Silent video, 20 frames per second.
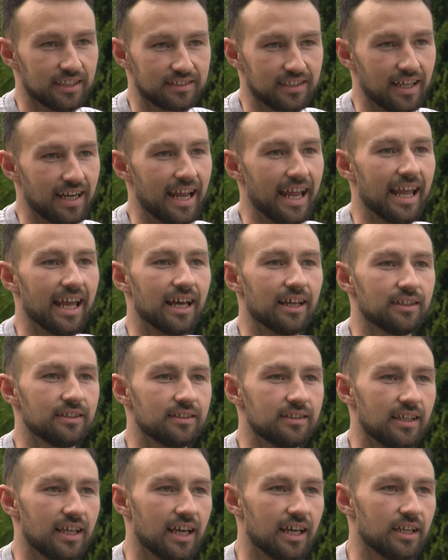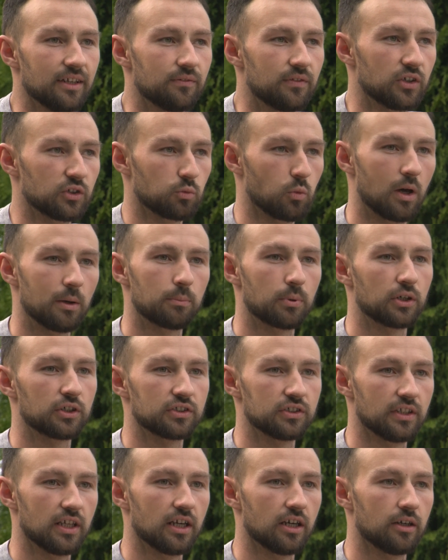gets out of hand. For neighbors
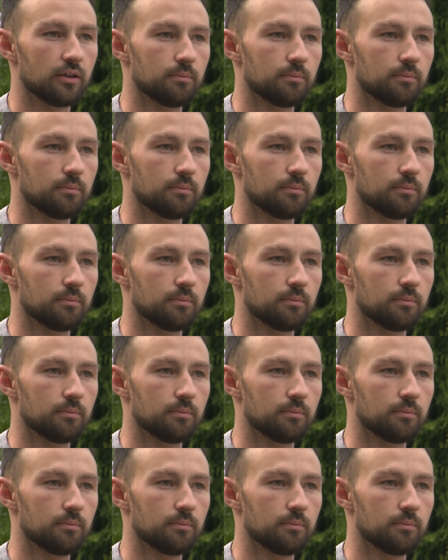like Nick